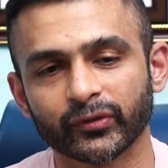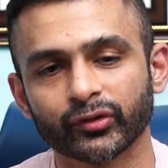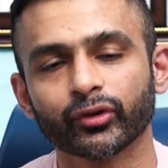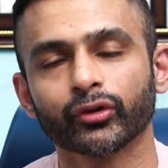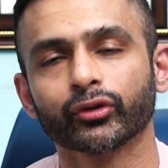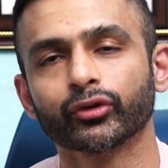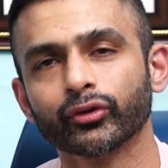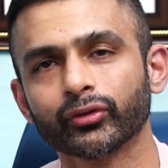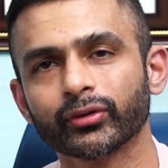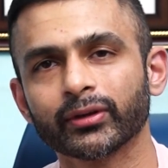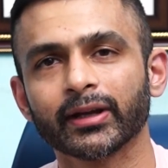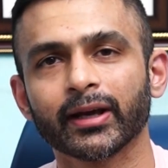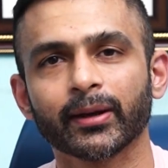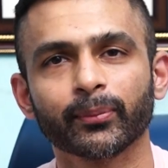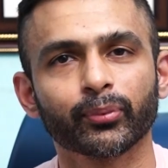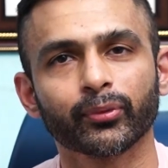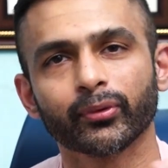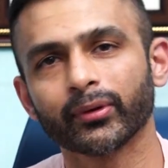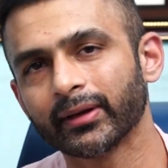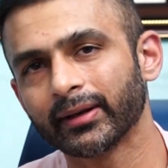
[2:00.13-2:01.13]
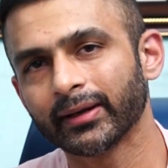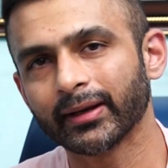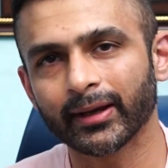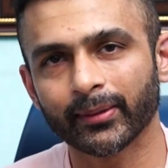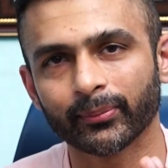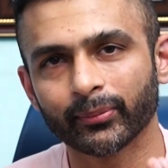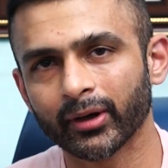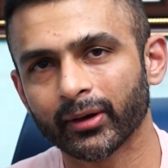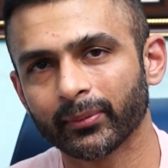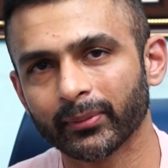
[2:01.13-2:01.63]
So usually
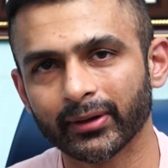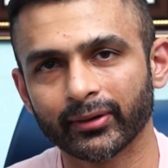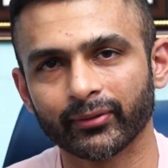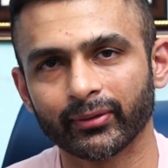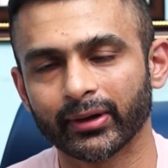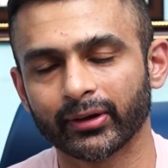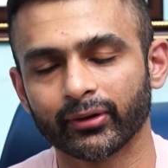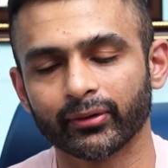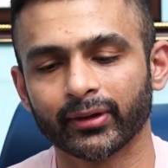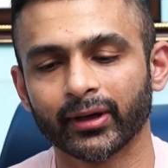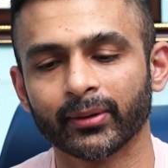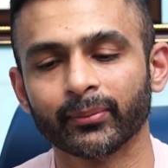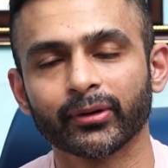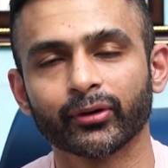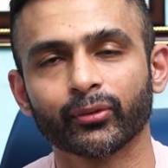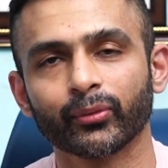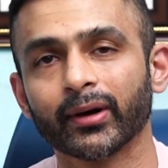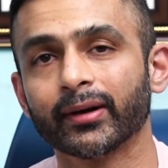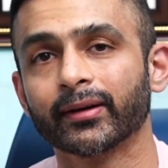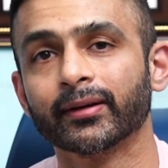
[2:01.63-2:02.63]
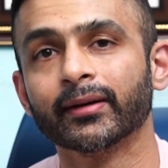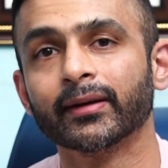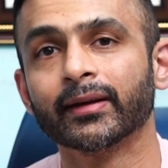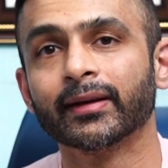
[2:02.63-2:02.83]
abnormal varo. Number one,